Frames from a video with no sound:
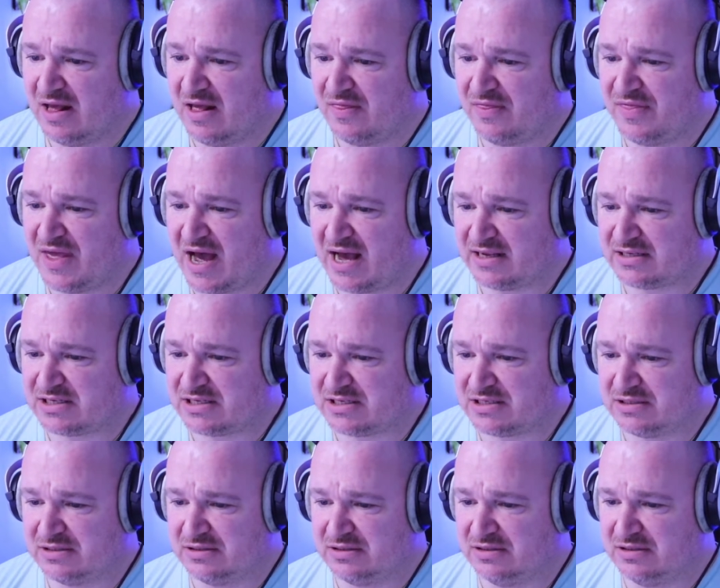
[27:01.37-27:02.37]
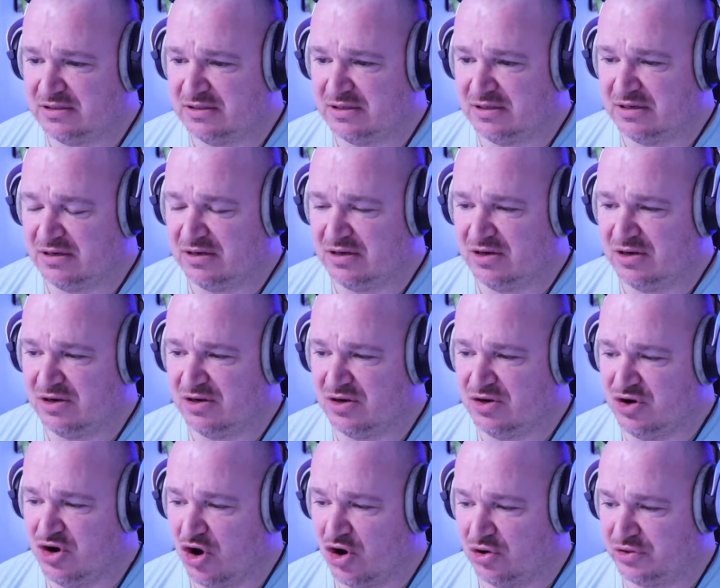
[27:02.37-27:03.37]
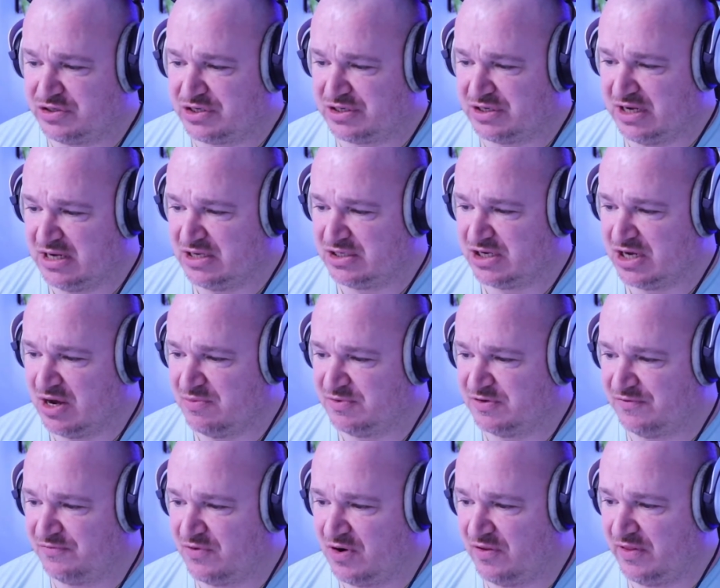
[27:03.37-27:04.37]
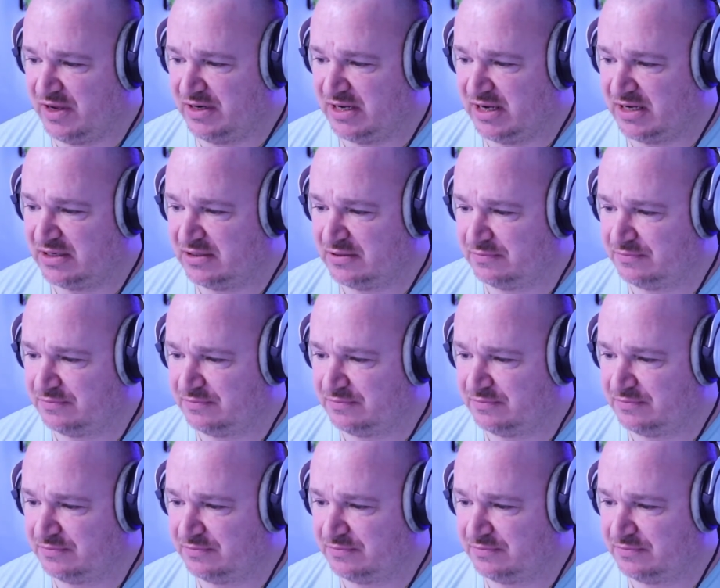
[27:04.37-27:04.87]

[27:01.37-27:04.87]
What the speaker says: That's nuts in terms of what they did.